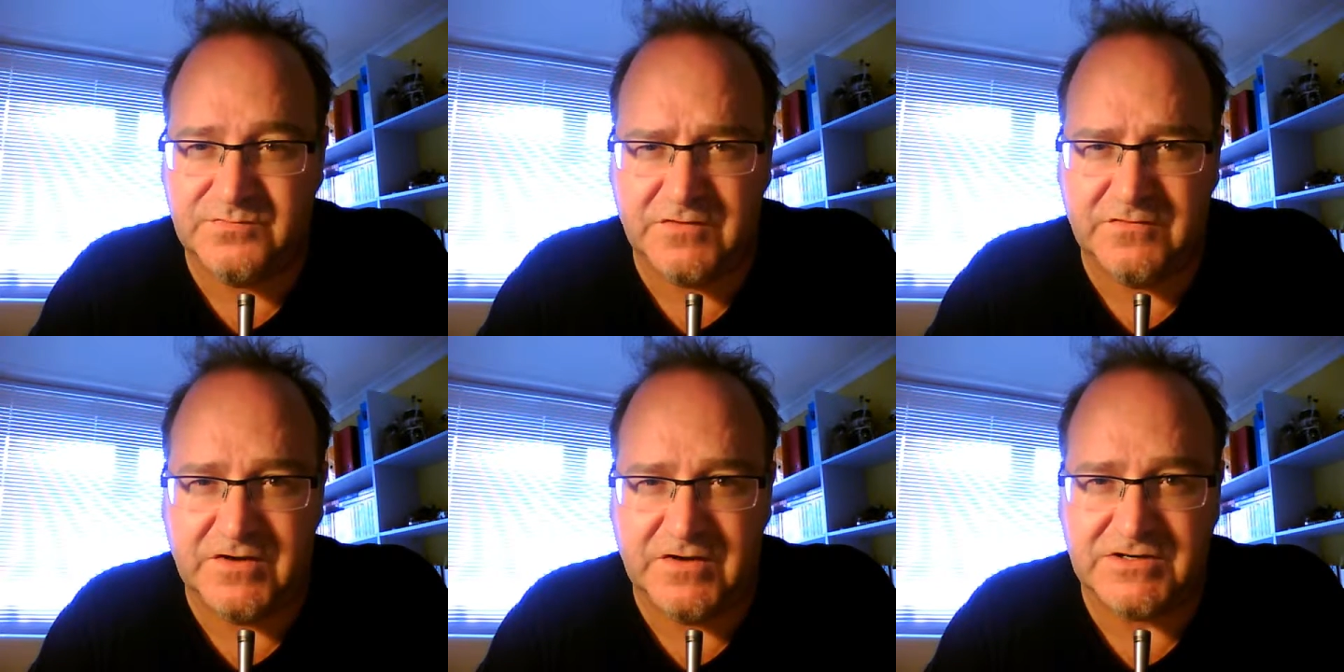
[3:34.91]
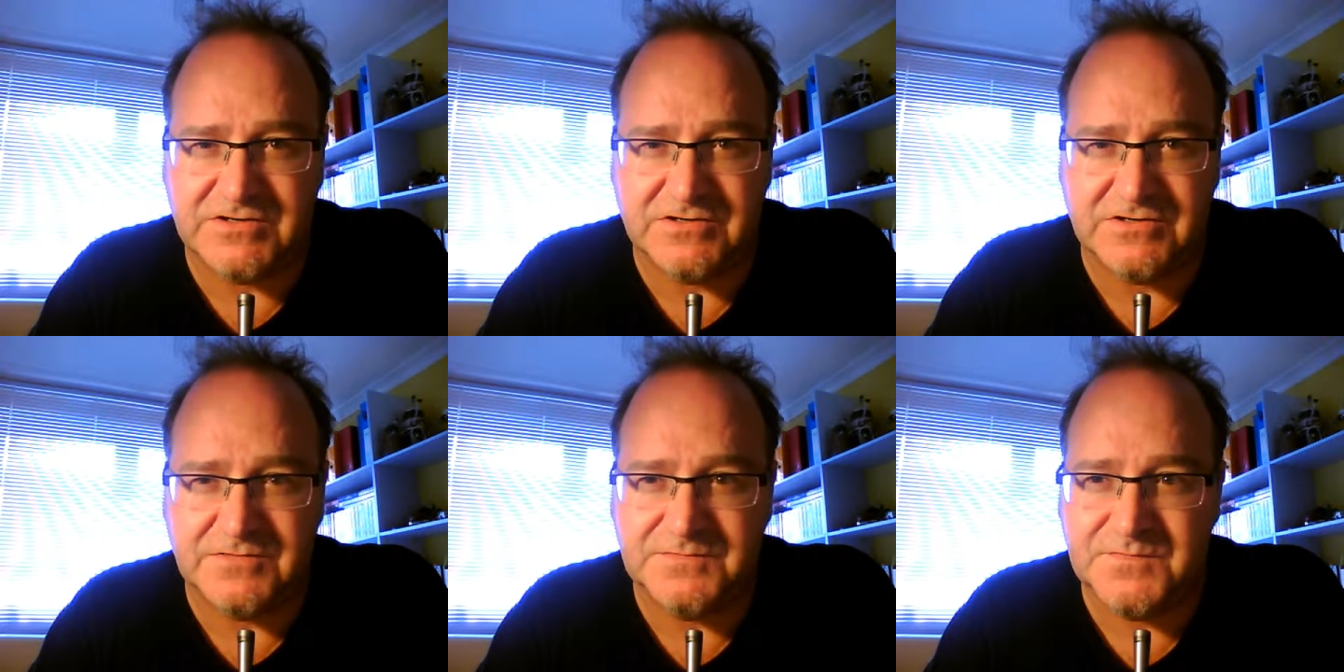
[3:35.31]

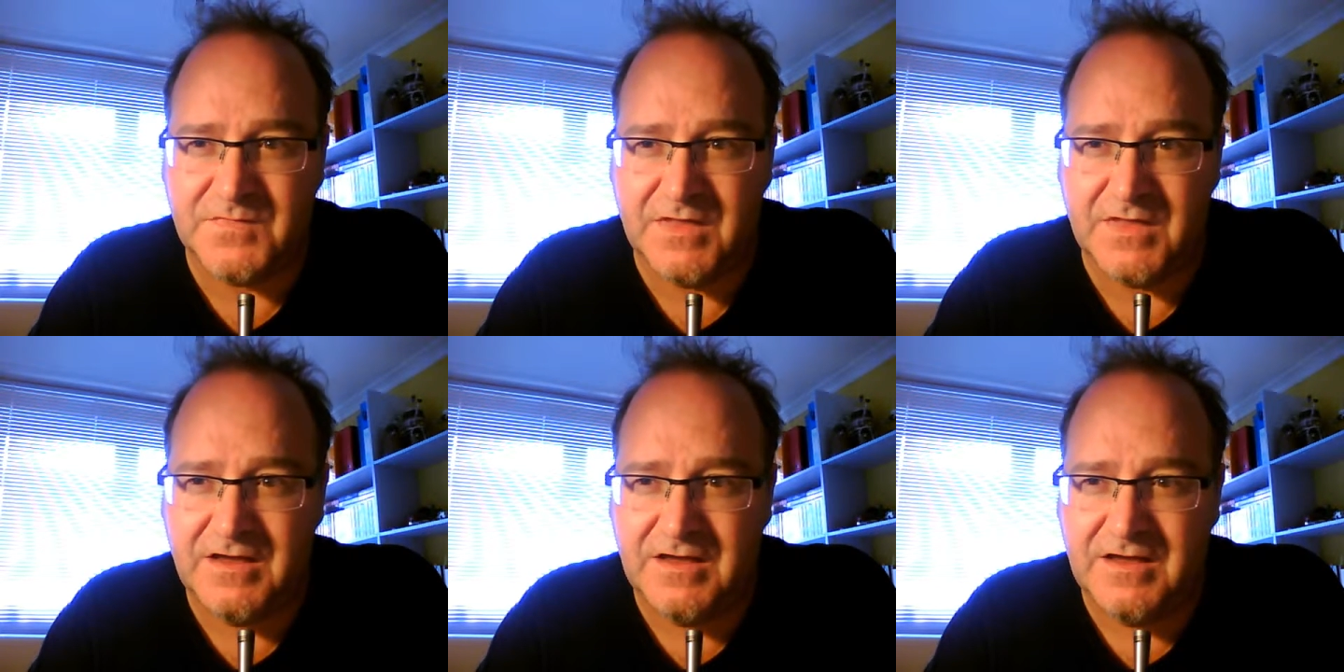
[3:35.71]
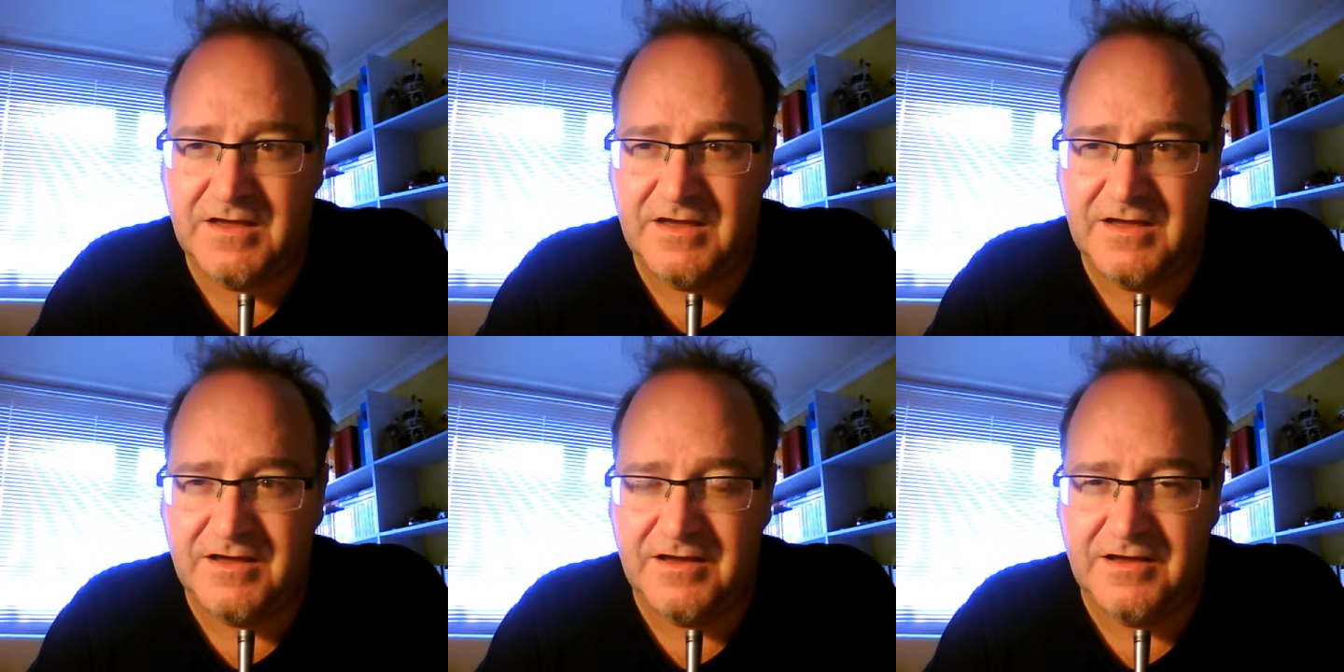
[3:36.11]
perfection.
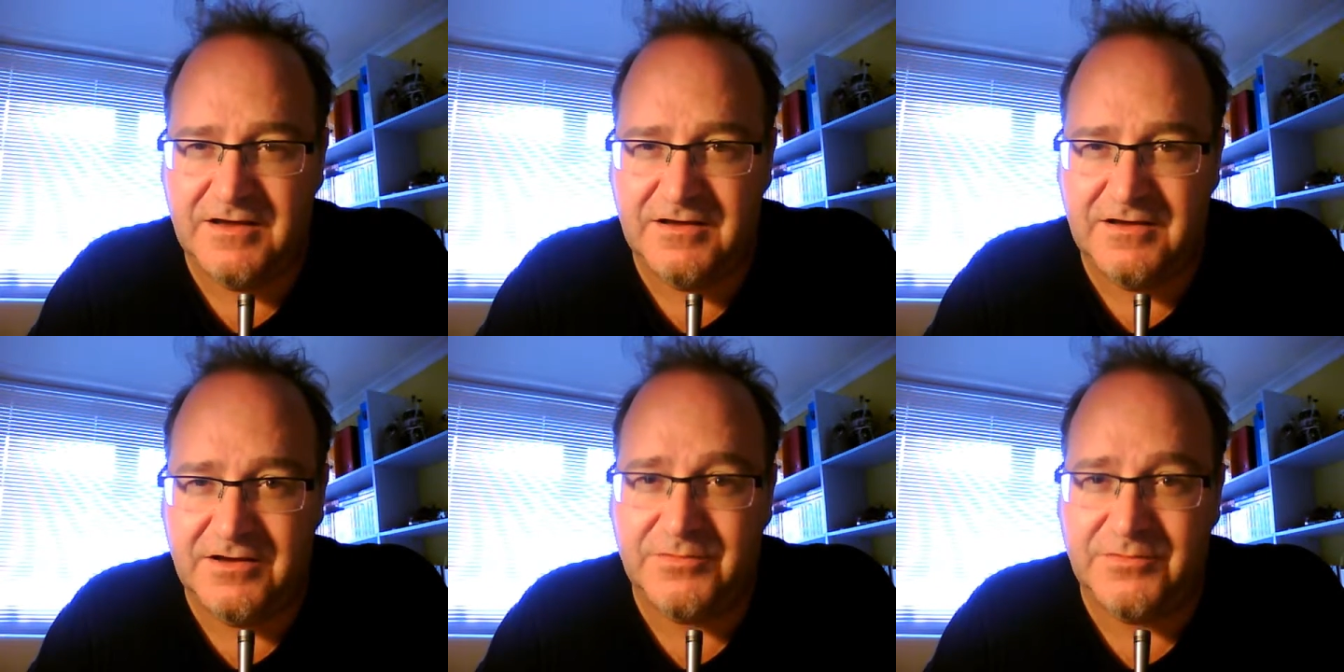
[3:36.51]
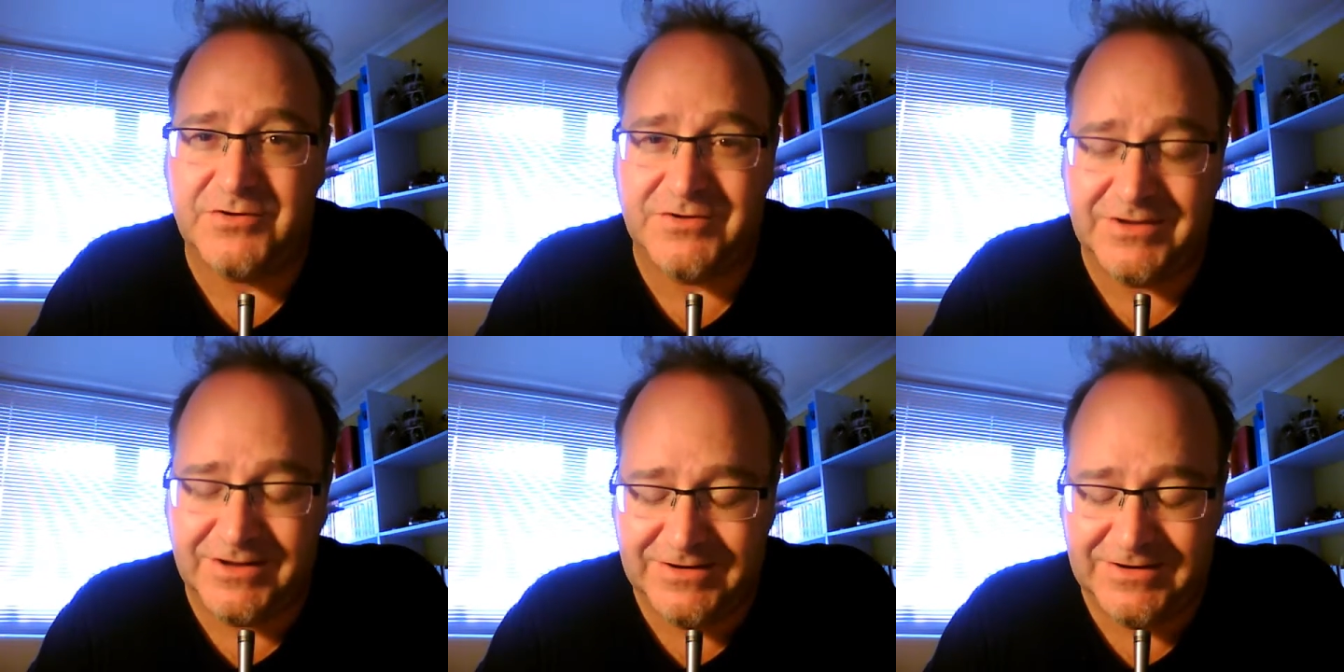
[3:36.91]
I'm not
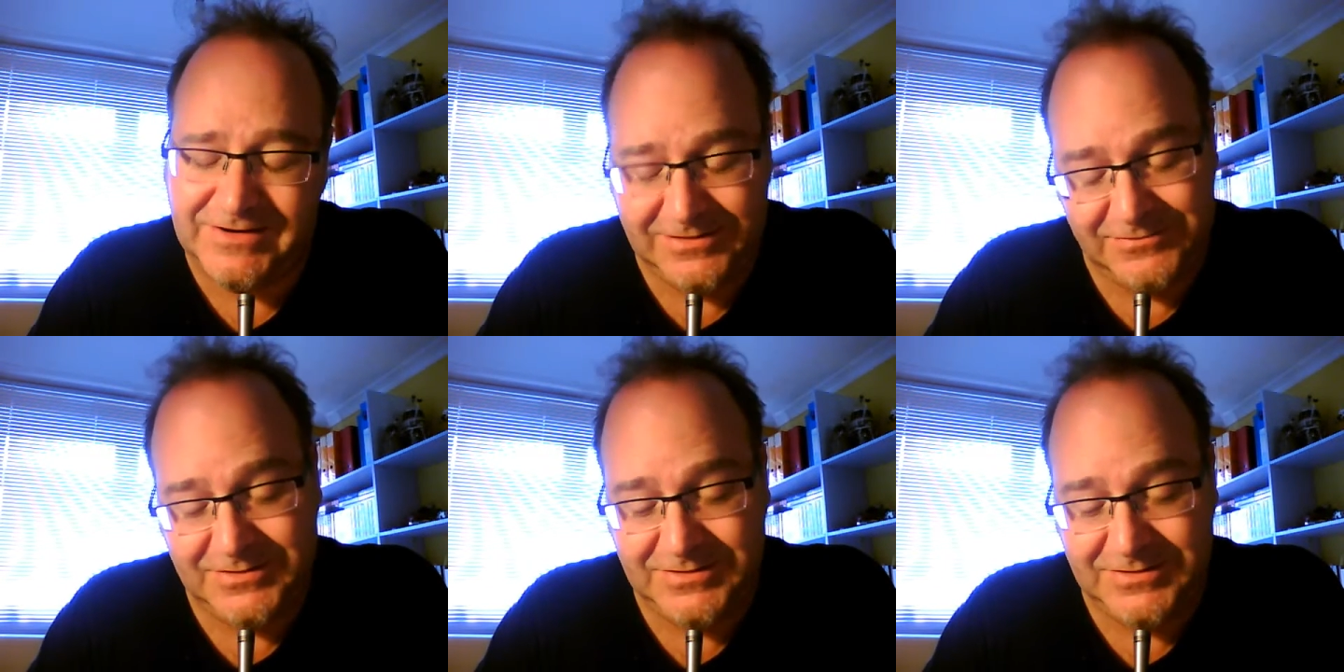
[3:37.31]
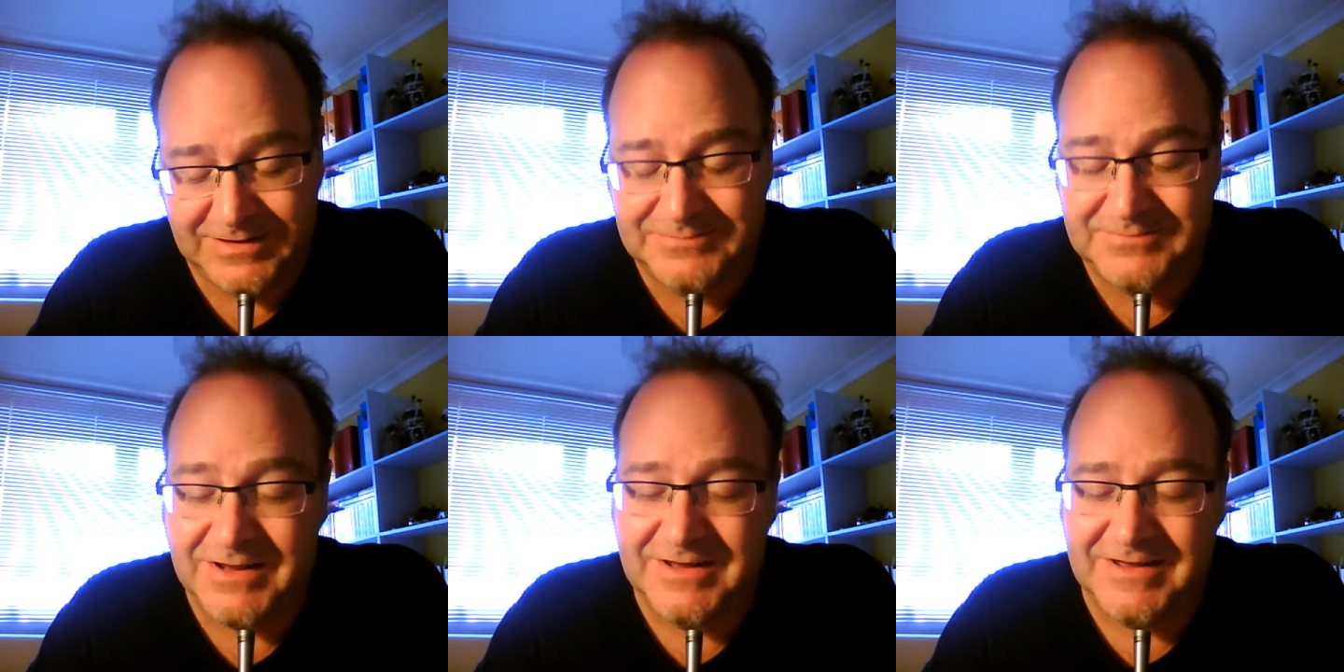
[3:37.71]
going to go down that road again.